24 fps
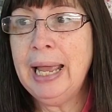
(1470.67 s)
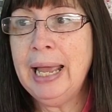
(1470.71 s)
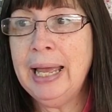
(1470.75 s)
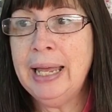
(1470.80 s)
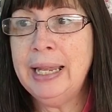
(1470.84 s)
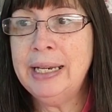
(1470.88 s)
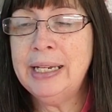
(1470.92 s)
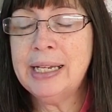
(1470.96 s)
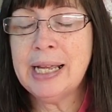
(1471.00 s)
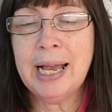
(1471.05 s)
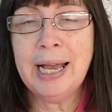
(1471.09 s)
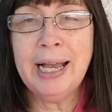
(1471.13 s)

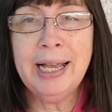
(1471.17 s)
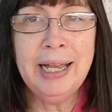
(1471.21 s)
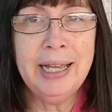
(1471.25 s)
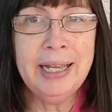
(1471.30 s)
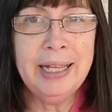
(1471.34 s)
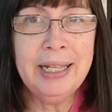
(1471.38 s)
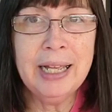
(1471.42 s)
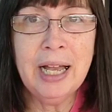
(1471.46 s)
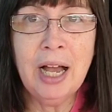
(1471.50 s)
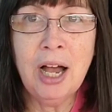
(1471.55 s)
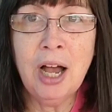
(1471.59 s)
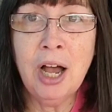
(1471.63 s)
and
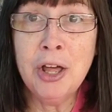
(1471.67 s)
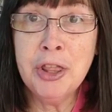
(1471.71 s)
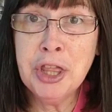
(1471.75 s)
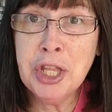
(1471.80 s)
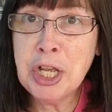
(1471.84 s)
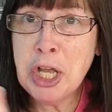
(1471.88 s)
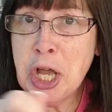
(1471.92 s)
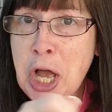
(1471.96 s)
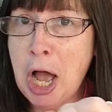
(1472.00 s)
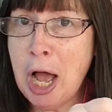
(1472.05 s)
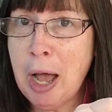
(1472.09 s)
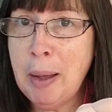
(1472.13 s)
I
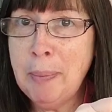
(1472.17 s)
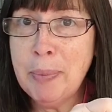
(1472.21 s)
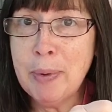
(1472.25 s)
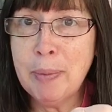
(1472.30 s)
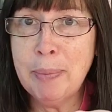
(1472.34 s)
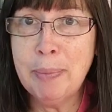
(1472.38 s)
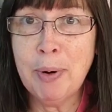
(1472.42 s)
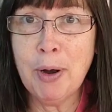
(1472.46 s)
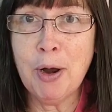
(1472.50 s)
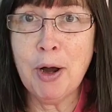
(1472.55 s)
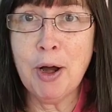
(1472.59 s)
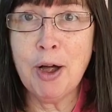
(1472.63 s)
on the
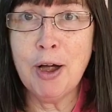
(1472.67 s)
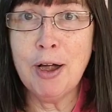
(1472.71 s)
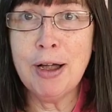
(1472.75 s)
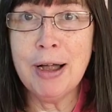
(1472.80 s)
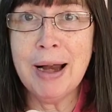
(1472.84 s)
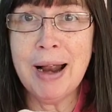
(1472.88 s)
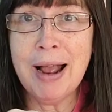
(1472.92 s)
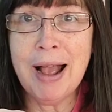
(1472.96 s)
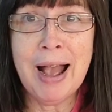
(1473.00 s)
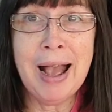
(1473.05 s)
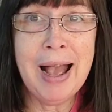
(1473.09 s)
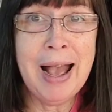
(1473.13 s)
copper
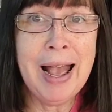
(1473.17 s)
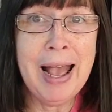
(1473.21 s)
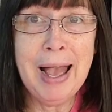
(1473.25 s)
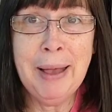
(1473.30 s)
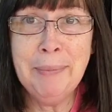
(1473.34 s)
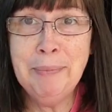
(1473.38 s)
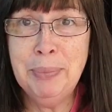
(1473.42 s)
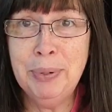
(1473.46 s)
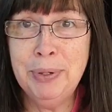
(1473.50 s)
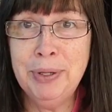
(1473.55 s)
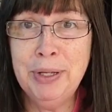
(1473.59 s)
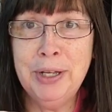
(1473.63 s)
part I
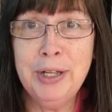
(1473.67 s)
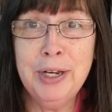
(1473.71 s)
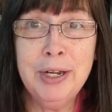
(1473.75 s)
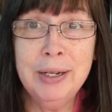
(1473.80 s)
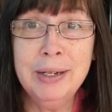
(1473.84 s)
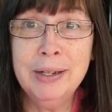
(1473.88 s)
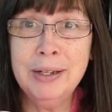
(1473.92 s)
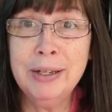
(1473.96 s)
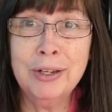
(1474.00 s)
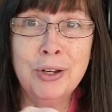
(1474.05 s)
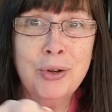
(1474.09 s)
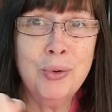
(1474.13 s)
had put